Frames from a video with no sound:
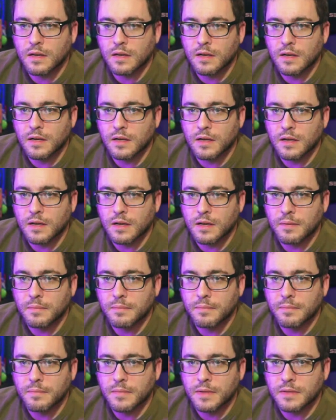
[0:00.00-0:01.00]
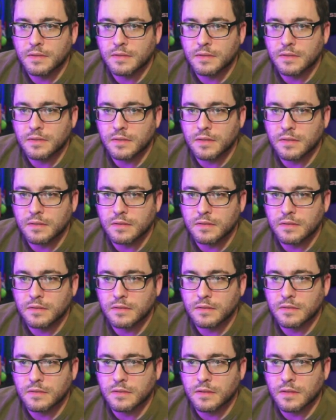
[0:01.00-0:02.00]
Um, let's see. It
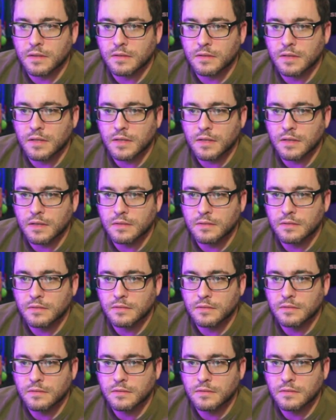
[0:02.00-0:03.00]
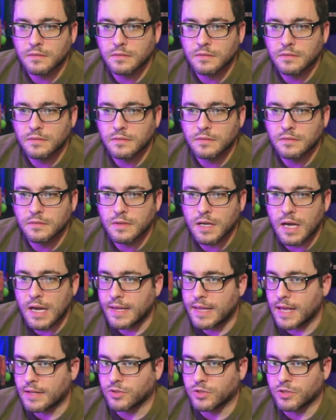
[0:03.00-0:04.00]
okay.
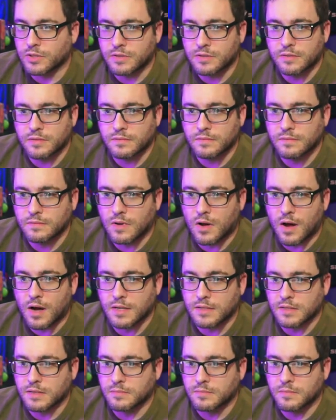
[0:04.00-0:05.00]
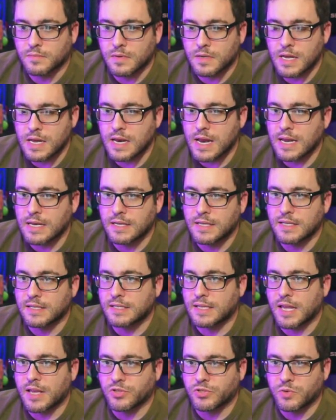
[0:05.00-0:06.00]
Yeah, it looks awesome. And and the
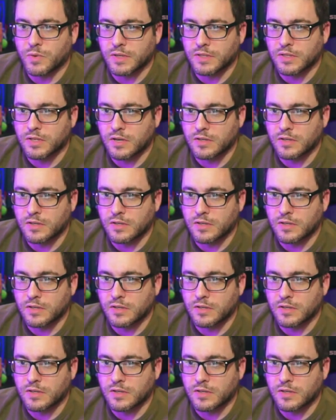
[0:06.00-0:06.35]
scale too. I saw